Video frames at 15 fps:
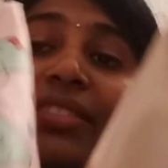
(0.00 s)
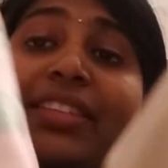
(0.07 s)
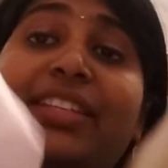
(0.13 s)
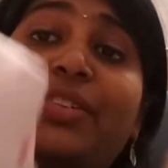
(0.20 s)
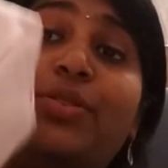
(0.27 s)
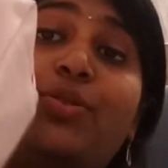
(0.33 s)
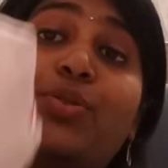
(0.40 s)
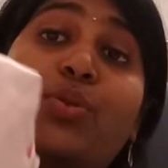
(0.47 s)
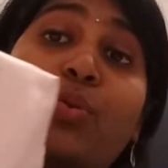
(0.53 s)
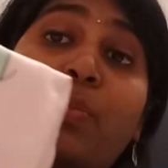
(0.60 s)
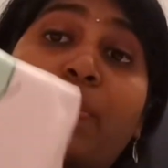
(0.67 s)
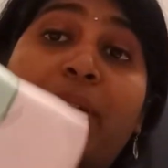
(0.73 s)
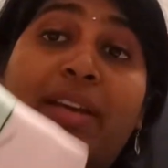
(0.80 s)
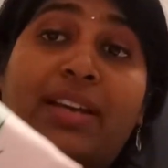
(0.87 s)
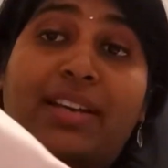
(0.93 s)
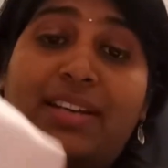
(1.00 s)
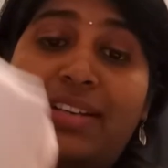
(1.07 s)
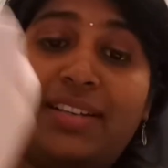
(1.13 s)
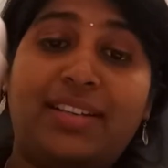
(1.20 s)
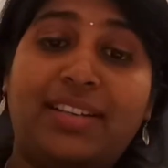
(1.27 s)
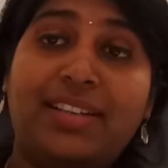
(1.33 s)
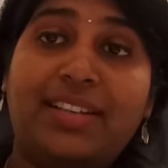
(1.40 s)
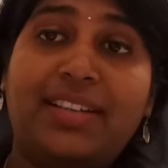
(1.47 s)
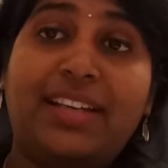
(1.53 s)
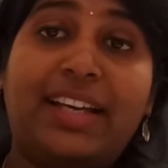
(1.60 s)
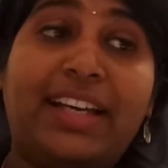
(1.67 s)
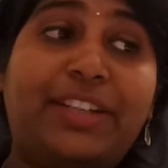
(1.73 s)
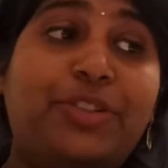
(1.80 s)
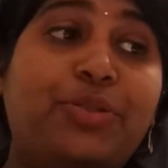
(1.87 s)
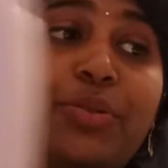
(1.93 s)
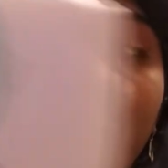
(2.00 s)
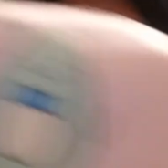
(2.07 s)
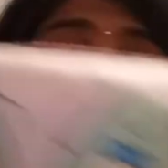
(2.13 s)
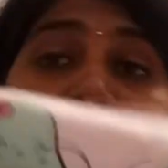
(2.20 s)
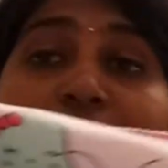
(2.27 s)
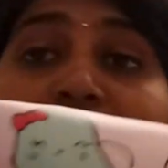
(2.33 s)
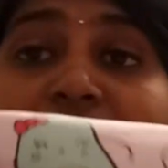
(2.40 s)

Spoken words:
They're so big, and you